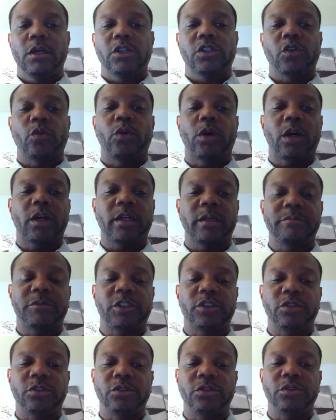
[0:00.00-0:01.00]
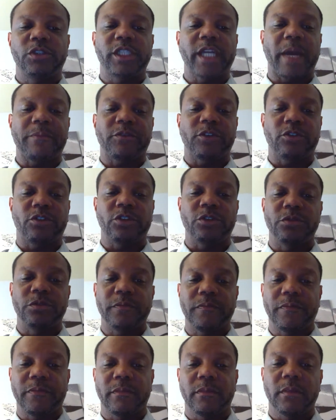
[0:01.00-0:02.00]
So welcome to chapter 2.
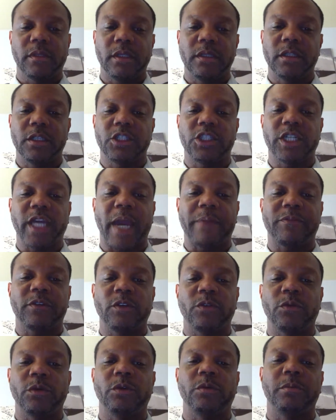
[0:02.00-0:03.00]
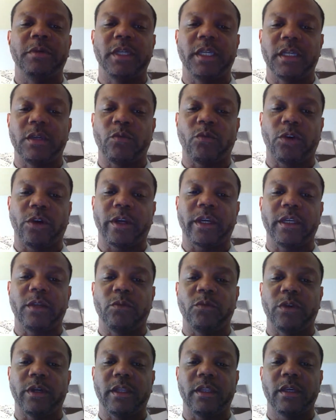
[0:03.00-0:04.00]
In this chapter, we will begin
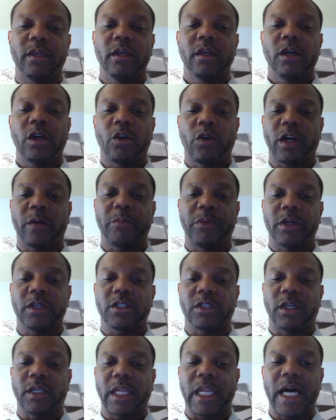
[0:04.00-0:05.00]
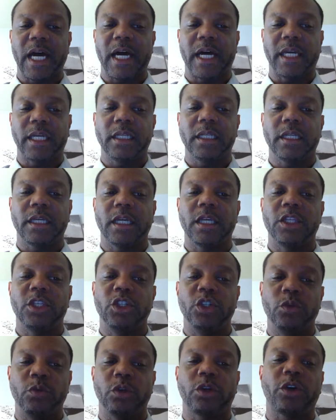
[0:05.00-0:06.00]
working with QuickBooks Online, and
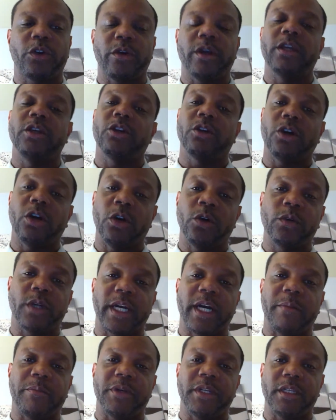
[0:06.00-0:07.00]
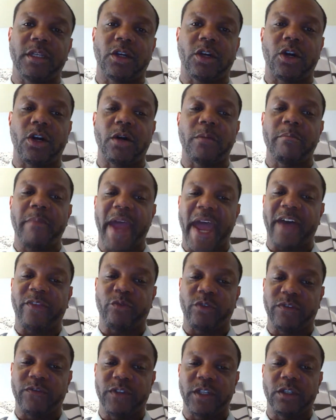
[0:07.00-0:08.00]
you will create your own company called
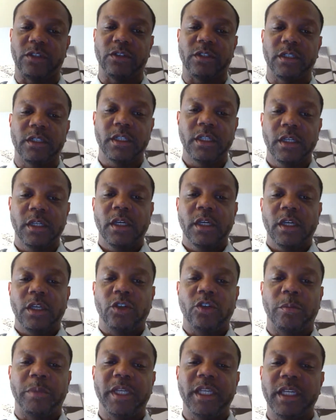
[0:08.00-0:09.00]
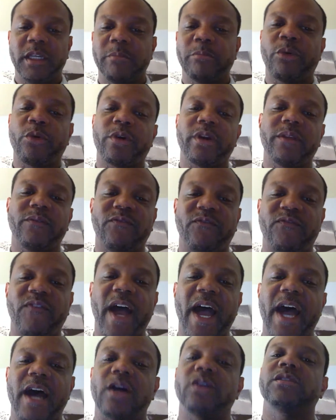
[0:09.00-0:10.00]
Math Revealed. You'll be importing
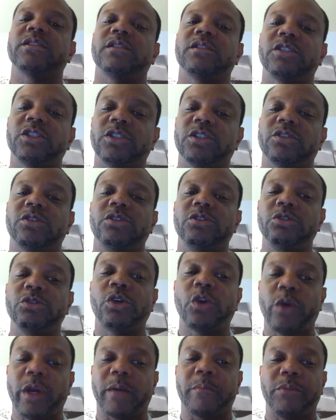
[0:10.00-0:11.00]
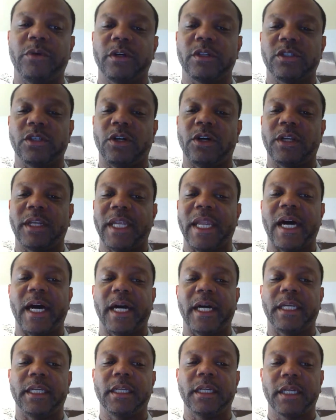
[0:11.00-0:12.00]
files into your new QuickBooks
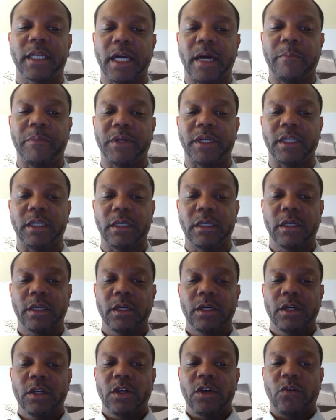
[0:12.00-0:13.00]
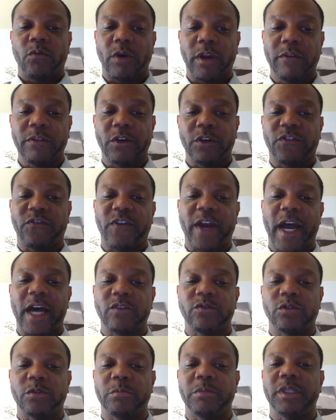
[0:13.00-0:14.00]
Online company. One of those
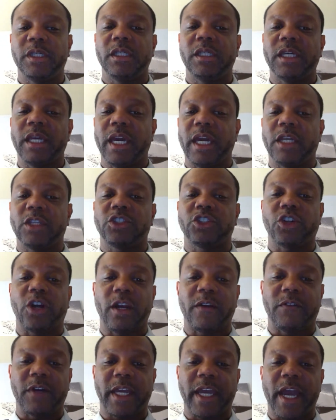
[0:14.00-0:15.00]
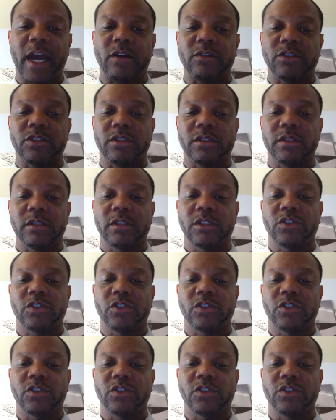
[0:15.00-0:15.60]
files will be a chart of accounts.